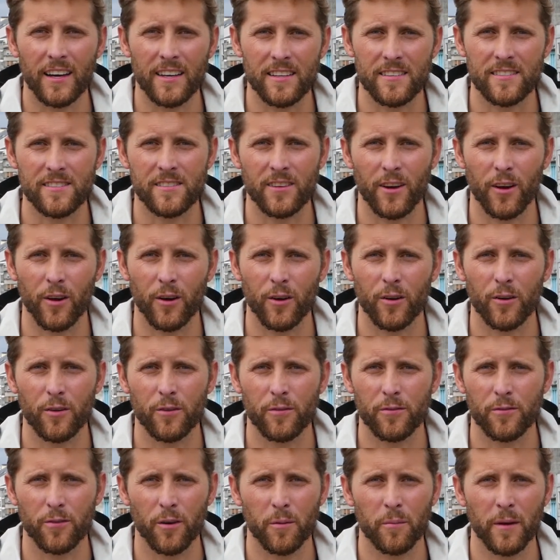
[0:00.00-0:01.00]
So
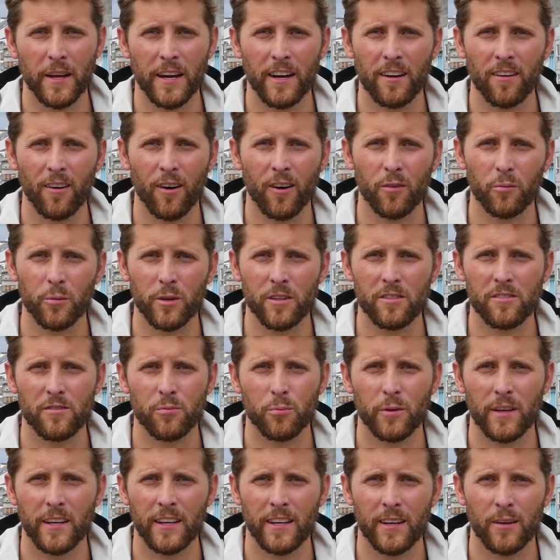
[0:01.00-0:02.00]
from here onwards
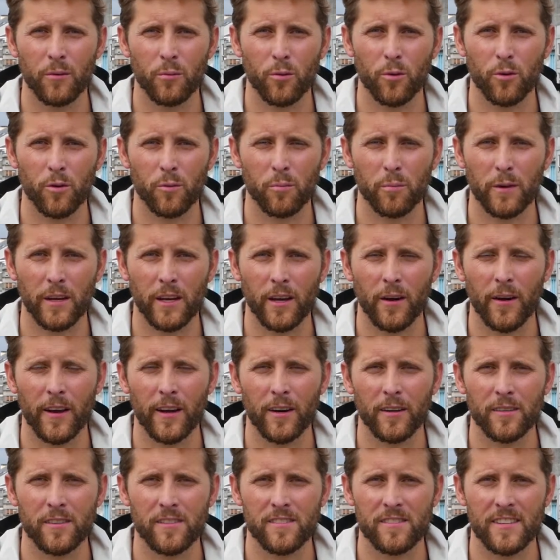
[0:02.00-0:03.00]
we will be going
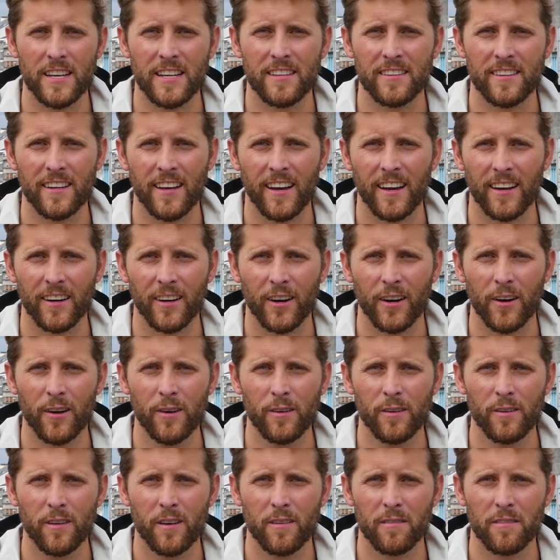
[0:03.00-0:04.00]
on to
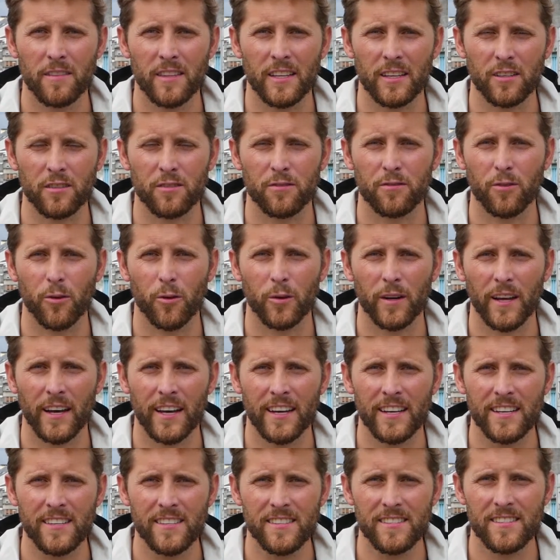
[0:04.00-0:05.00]
Santiago over the next 4
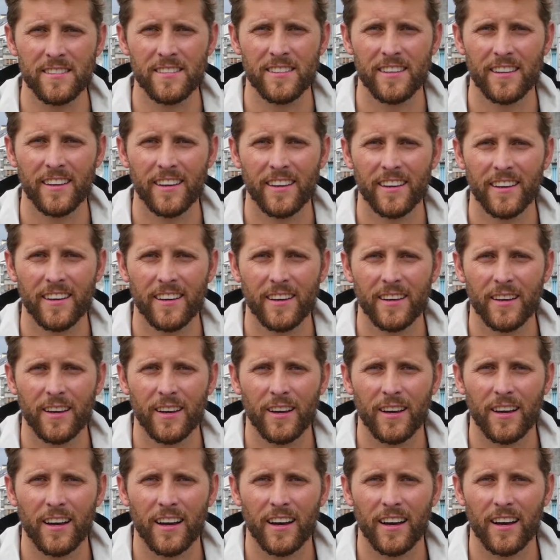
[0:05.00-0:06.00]
days.
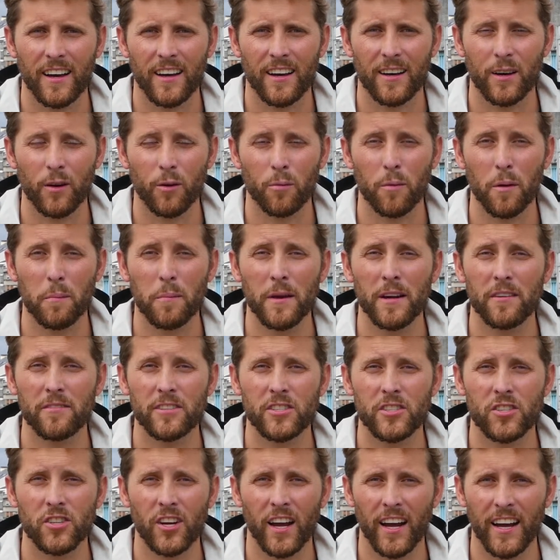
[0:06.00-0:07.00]
It will be a bit of a
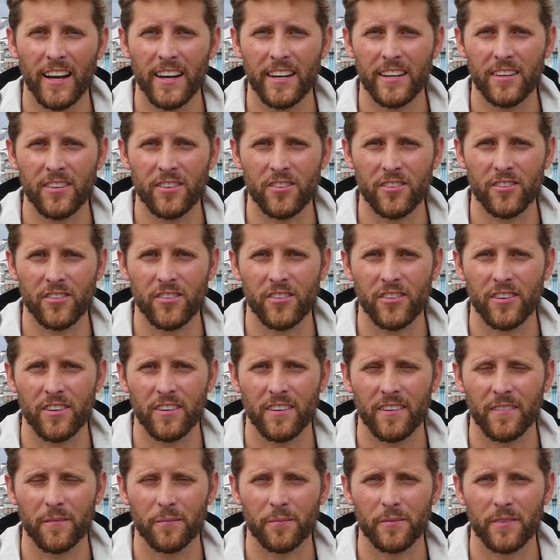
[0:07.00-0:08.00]
change
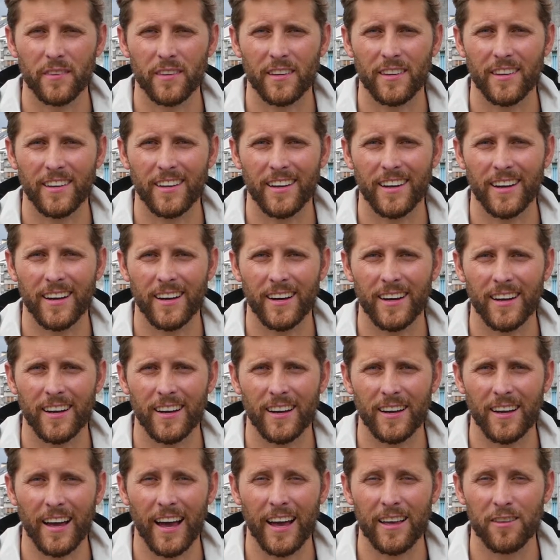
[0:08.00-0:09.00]

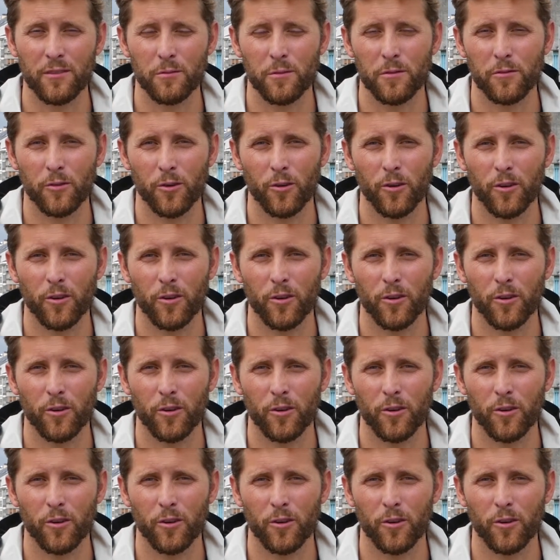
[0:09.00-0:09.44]
as we'll